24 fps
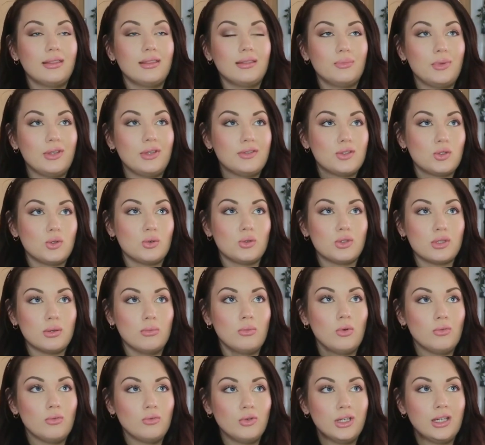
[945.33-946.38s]
We saw
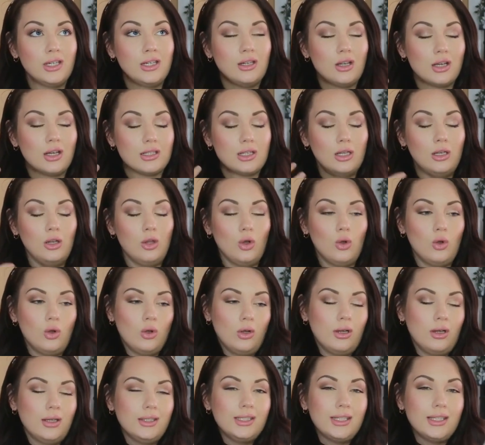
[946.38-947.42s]
some really nice
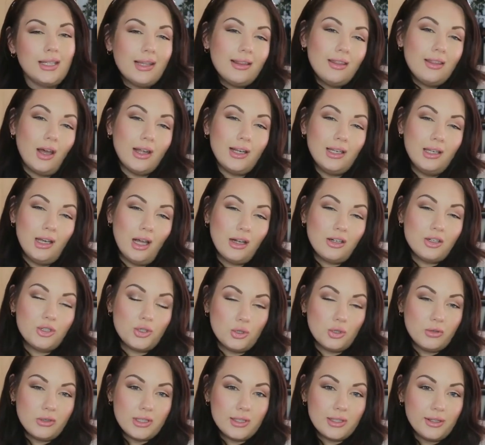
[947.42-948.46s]
long, like
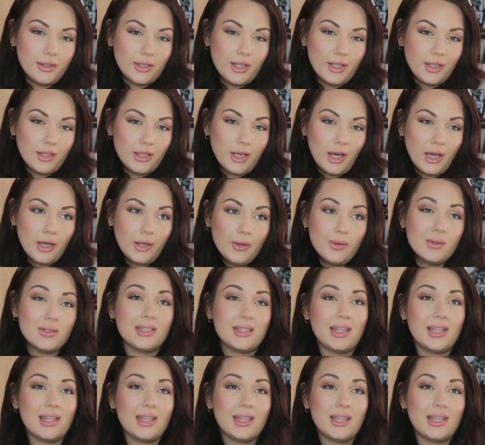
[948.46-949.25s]
luxurious looking coats.